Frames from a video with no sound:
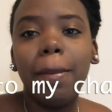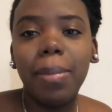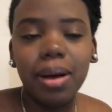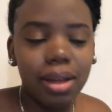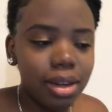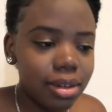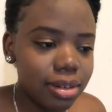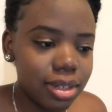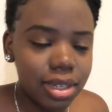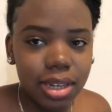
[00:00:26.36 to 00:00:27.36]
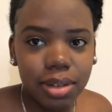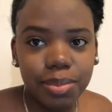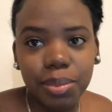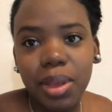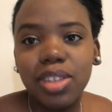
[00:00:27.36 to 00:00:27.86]
But yeah.
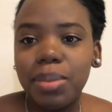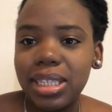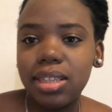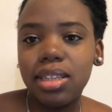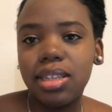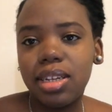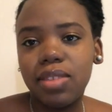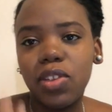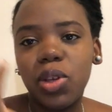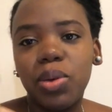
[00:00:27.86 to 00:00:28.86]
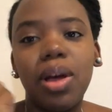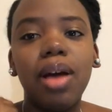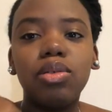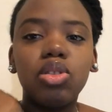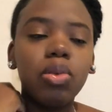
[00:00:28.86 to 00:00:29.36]
So basically in today's video,
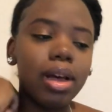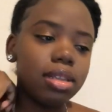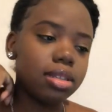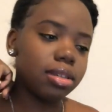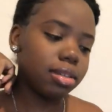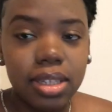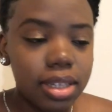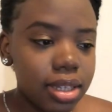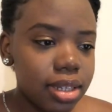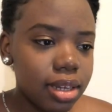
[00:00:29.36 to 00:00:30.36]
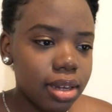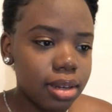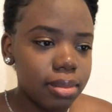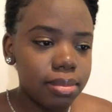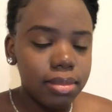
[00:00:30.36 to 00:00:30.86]
I was trying to basically
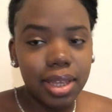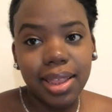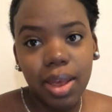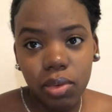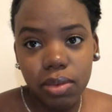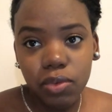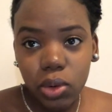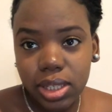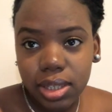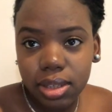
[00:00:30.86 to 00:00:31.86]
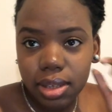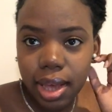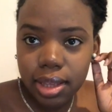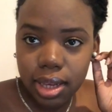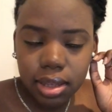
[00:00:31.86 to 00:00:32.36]
11:14
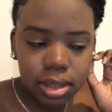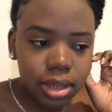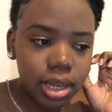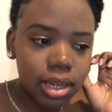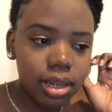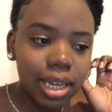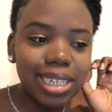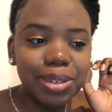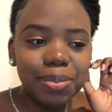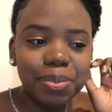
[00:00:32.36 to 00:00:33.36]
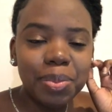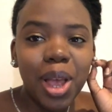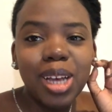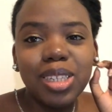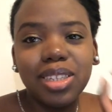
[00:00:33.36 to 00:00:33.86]
at night. Yeah, I know.
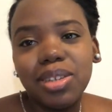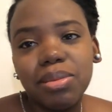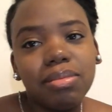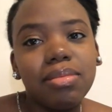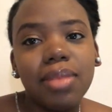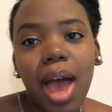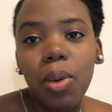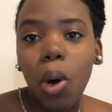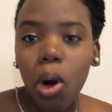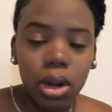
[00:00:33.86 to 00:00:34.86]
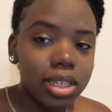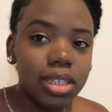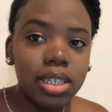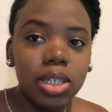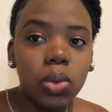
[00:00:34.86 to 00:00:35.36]
So I
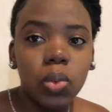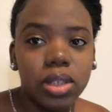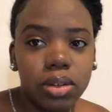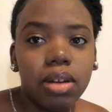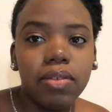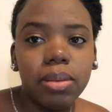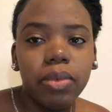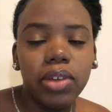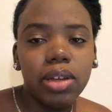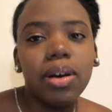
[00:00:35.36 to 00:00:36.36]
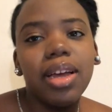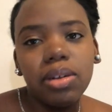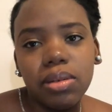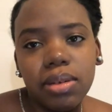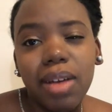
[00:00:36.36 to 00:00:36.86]
honestly was gonna film a video. I
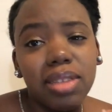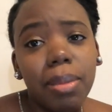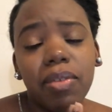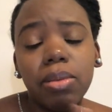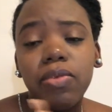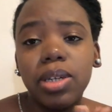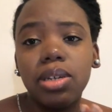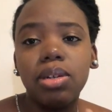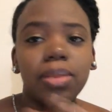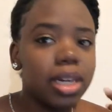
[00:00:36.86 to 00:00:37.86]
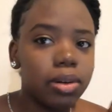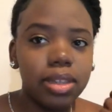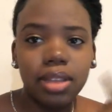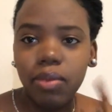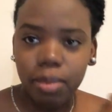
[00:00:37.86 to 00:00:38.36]
know. Every time I film a video, my earrings
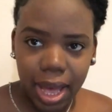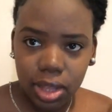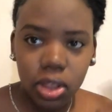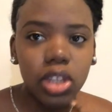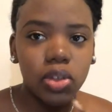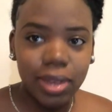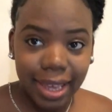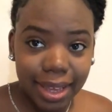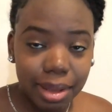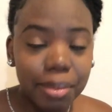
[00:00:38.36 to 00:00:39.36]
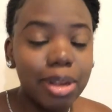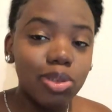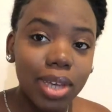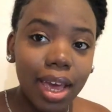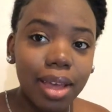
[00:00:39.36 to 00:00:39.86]
never match. It's okay. So